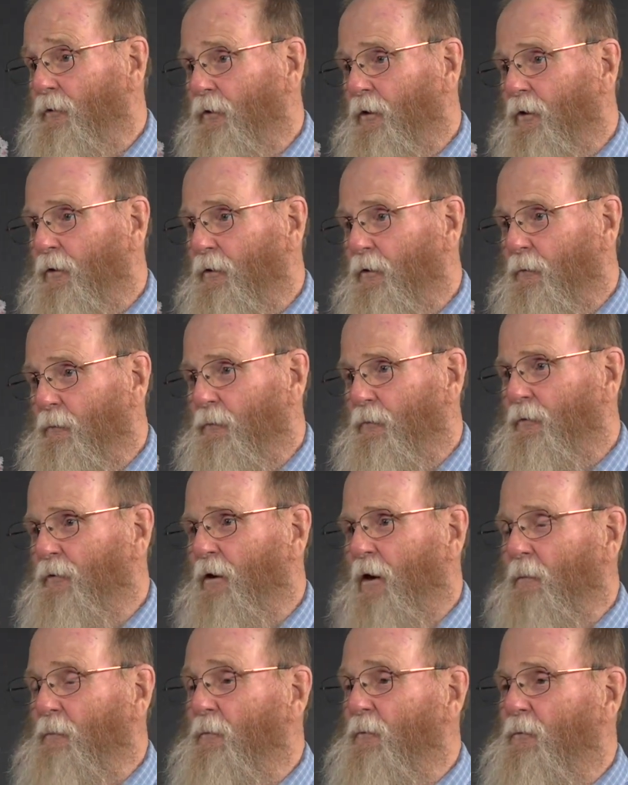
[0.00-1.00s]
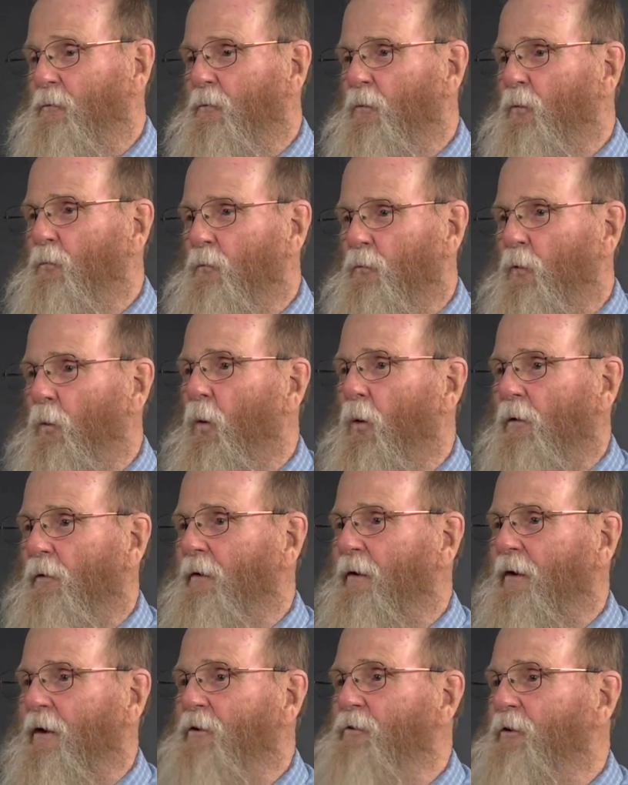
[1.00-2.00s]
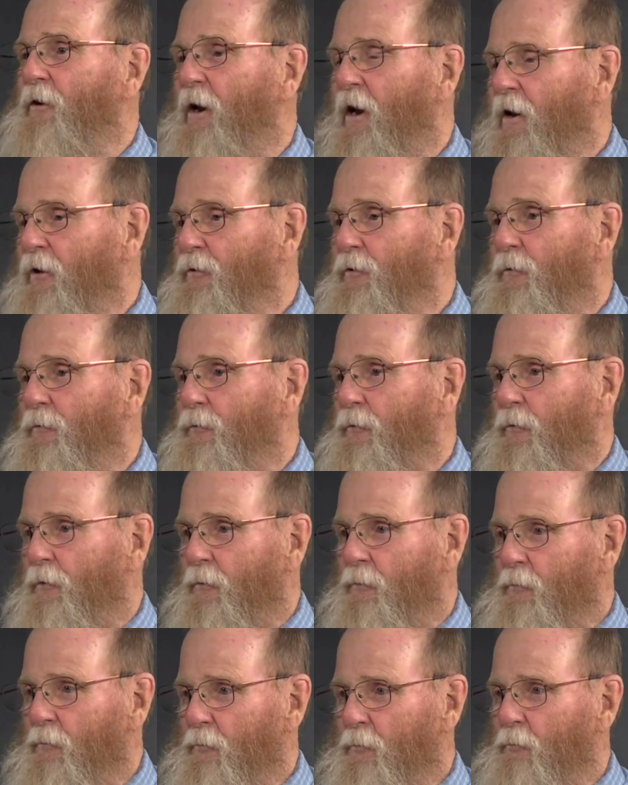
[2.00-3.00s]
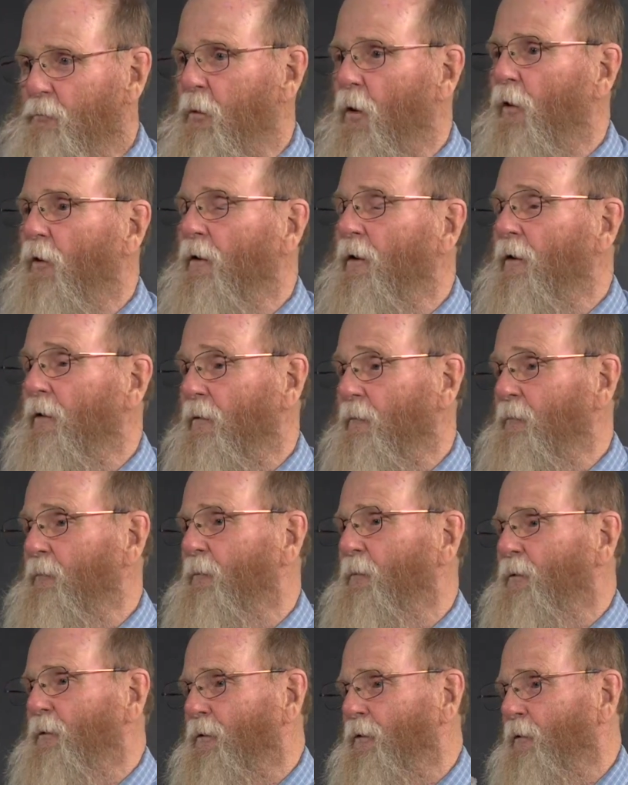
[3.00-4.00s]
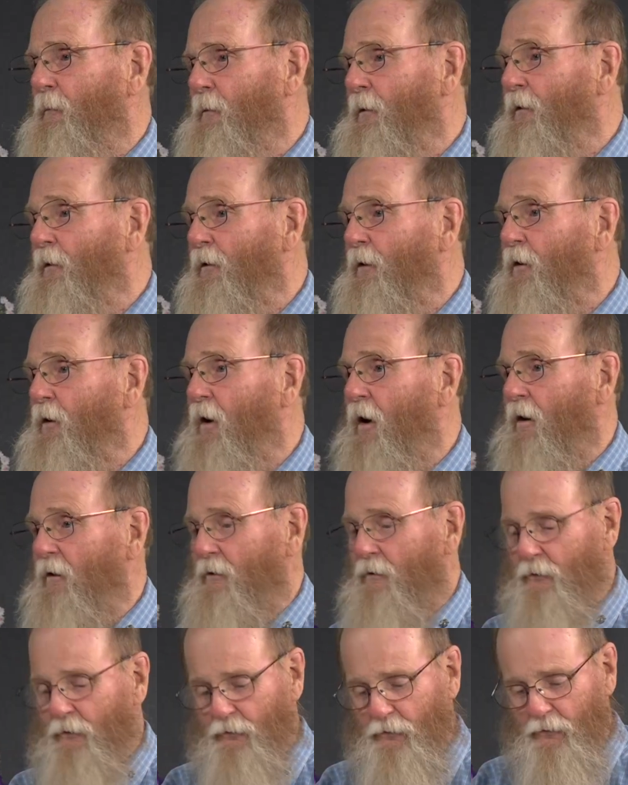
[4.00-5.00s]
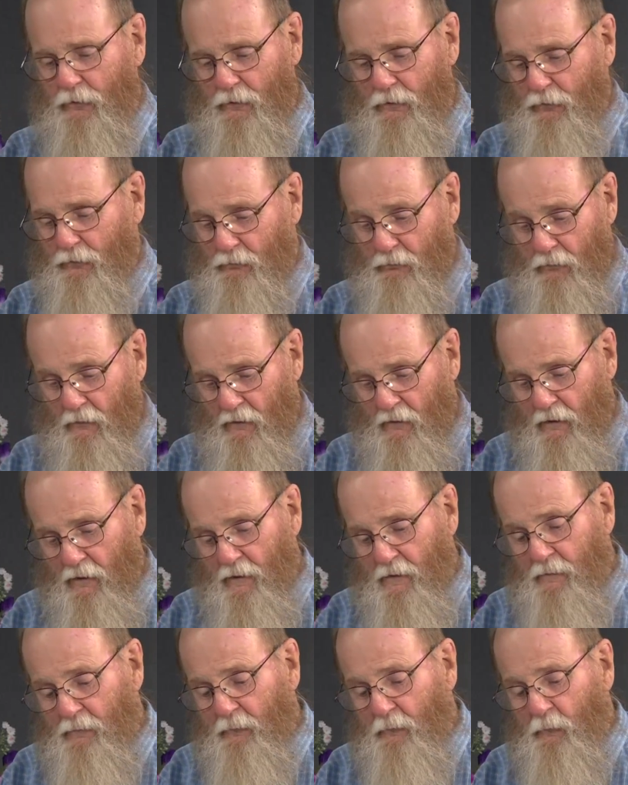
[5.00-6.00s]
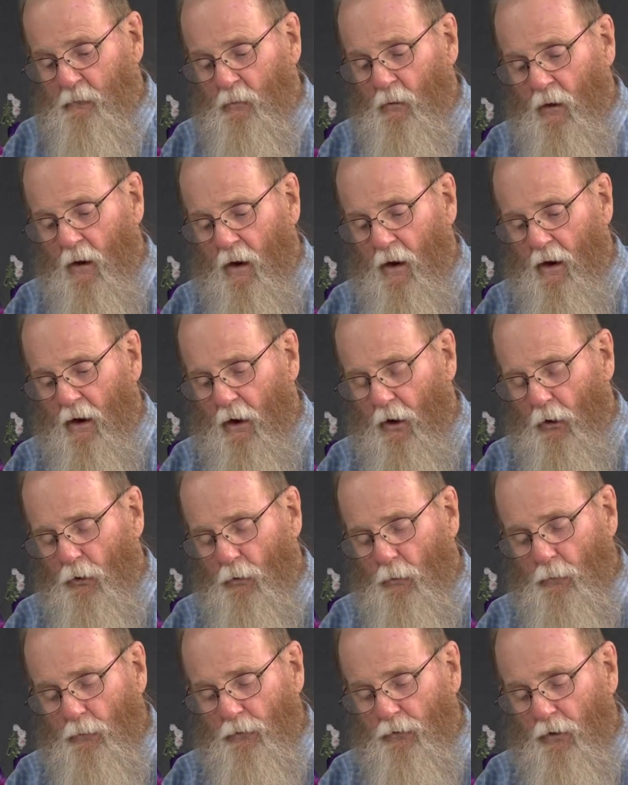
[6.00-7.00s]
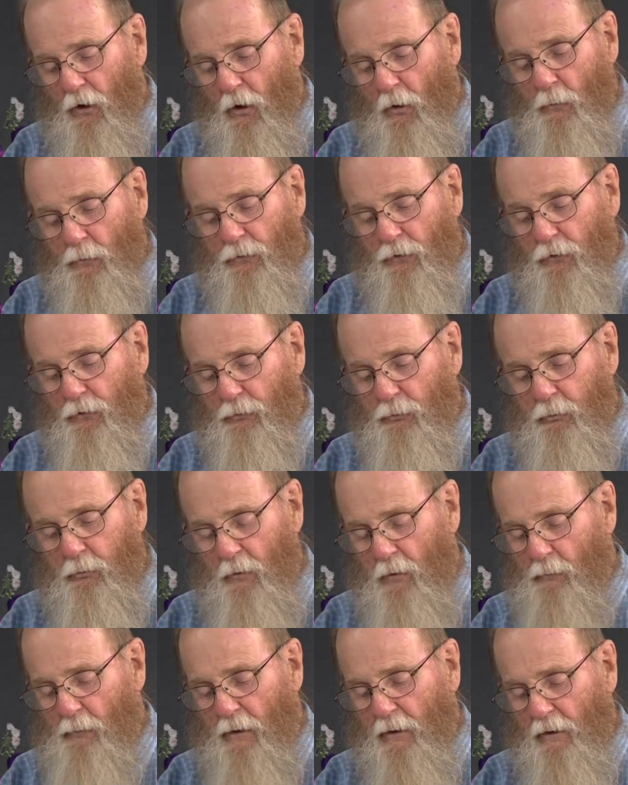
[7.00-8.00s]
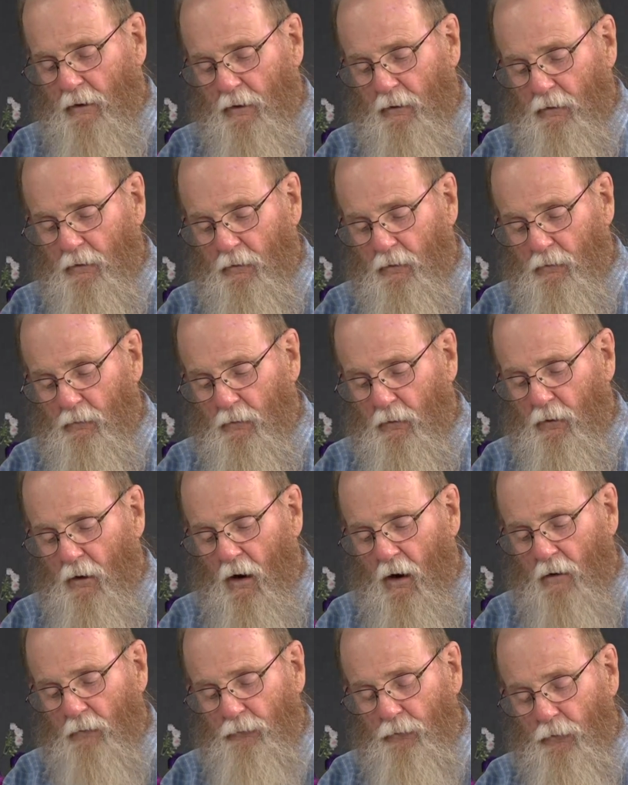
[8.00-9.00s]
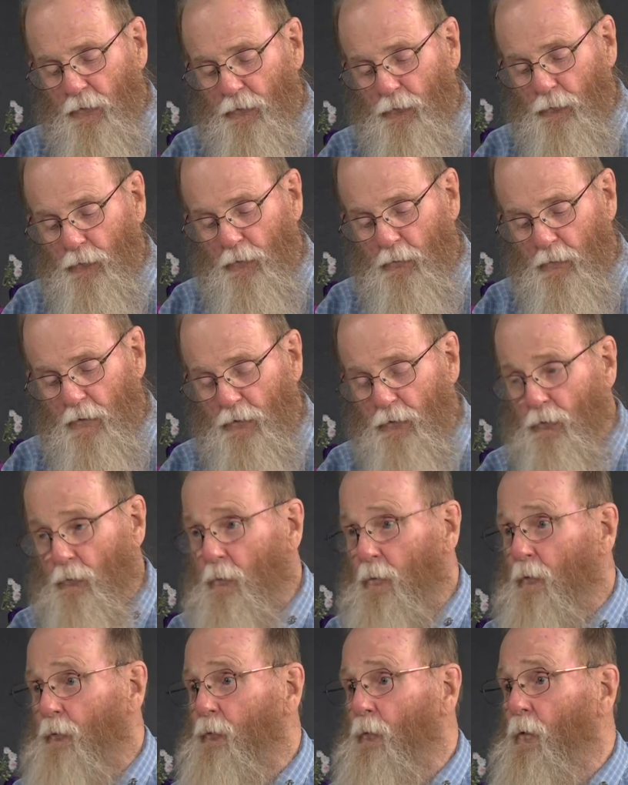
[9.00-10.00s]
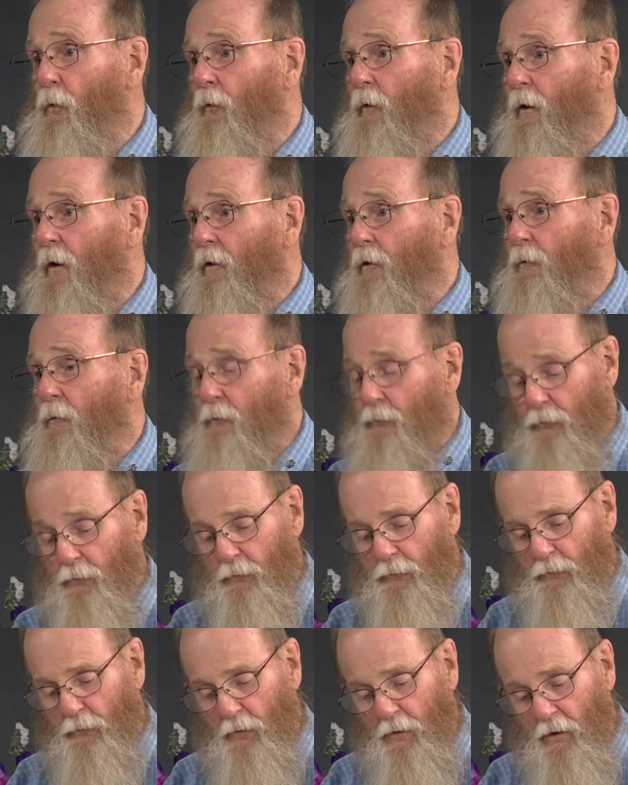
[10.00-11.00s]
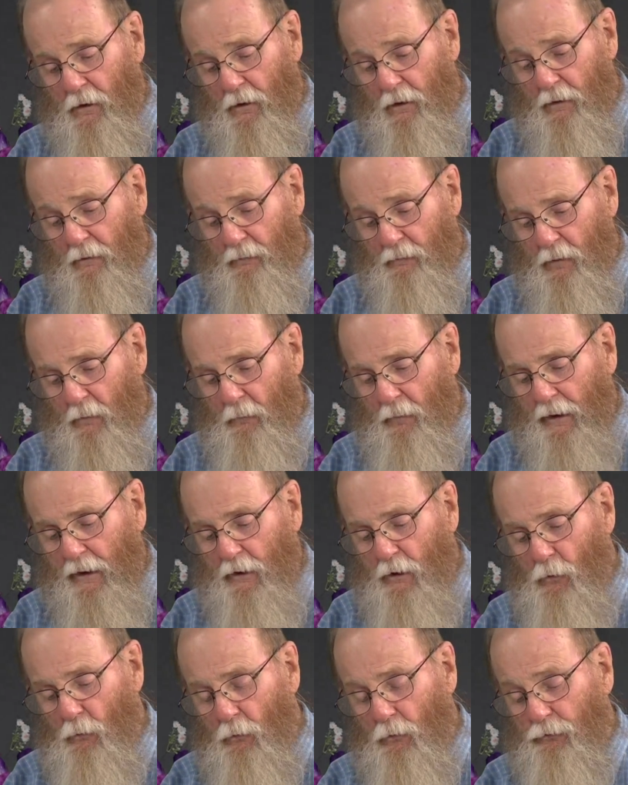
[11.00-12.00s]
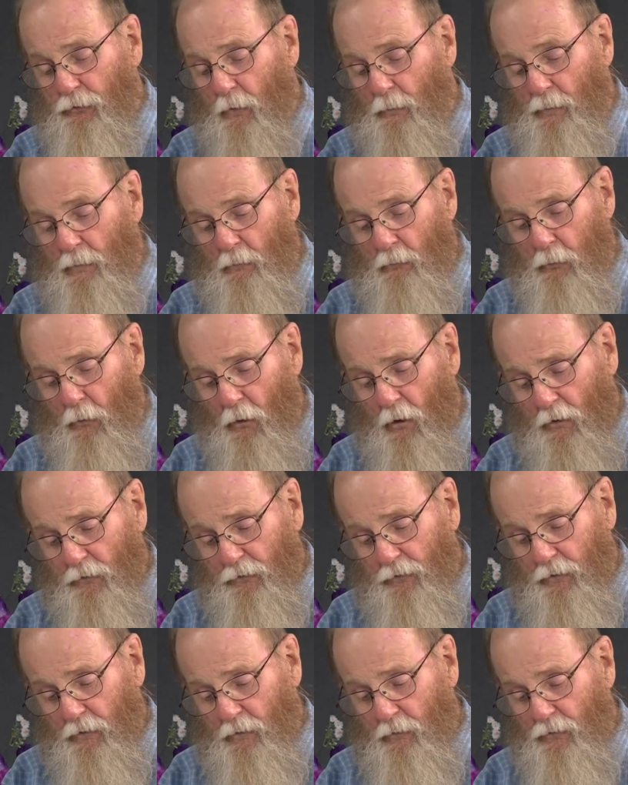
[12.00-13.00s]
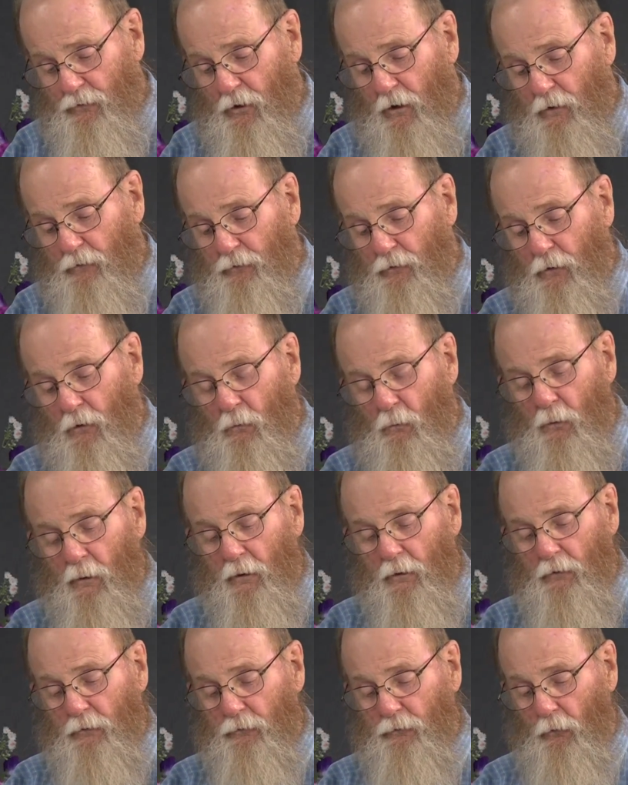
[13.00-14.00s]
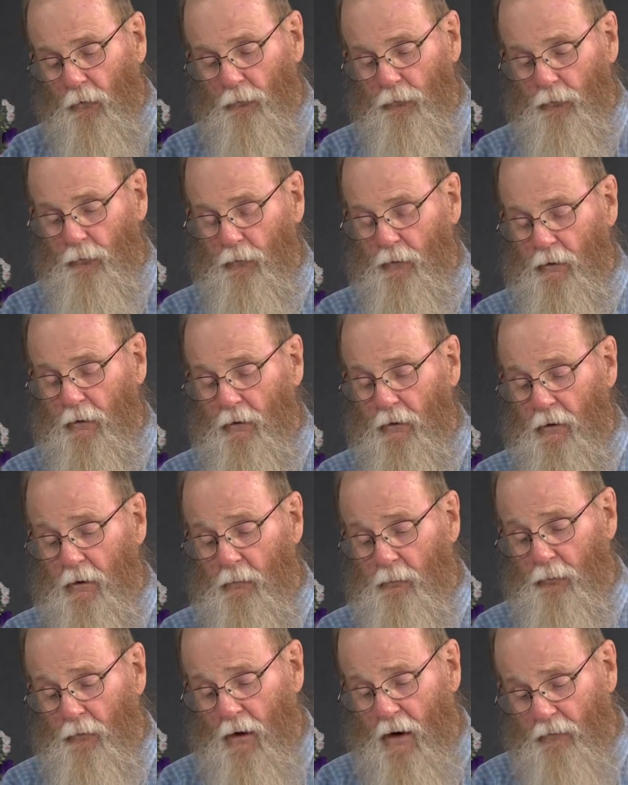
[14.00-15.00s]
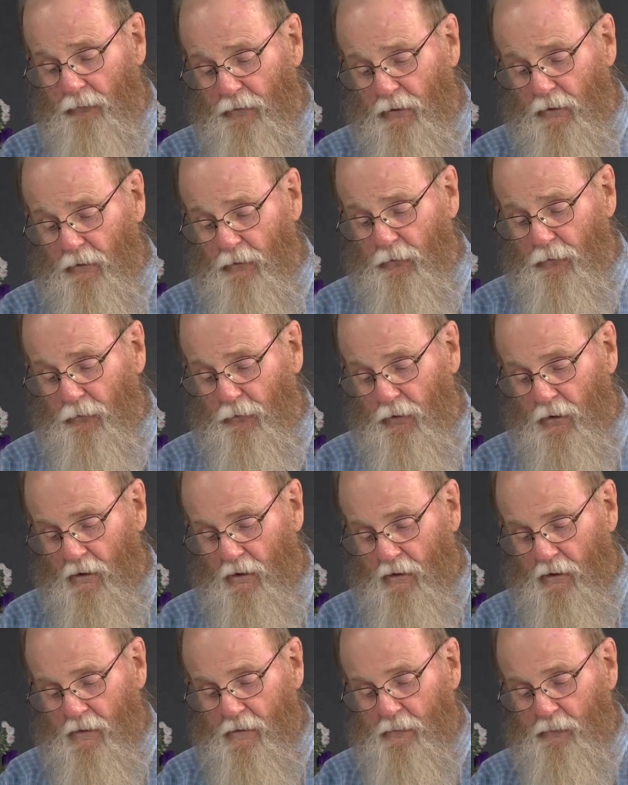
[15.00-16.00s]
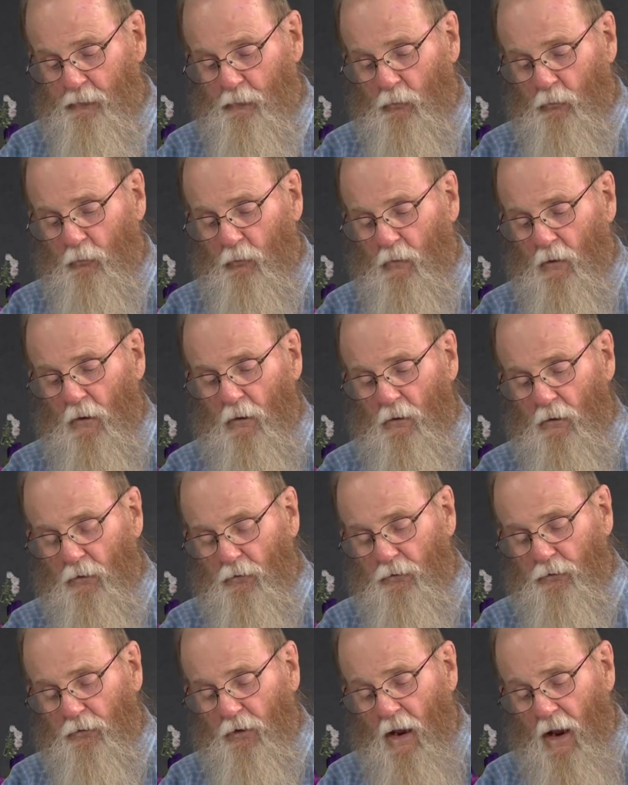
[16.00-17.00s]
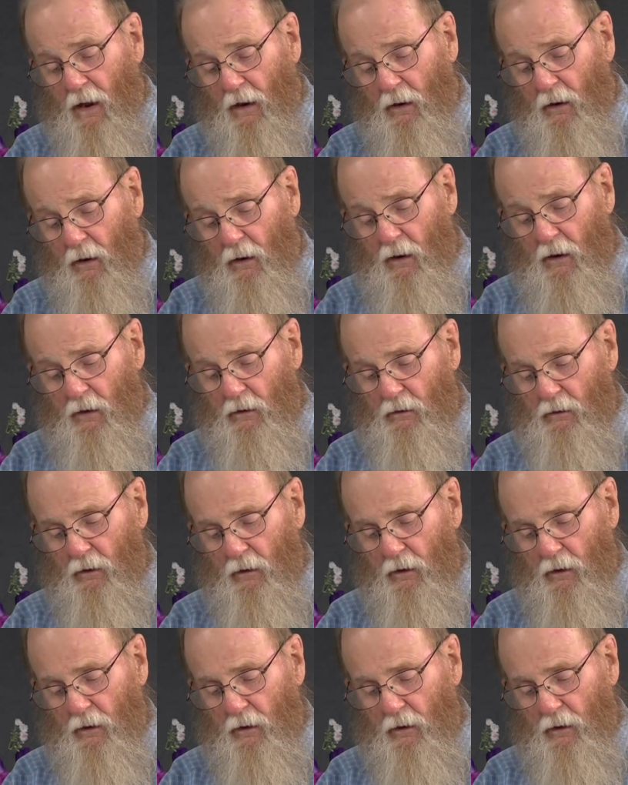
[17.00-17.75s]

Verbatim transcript: You get a same quality education for bargain with community yeah, colleges. Yeah. These, uh, Elms, Elms has been in a mm -hmm. conference with Mitchell before. I don't know if, if uh, Emmanuel's up in Boston, mm-hmm. Johnson mm -hmm. and Wales over in uh, Providence, Lasell.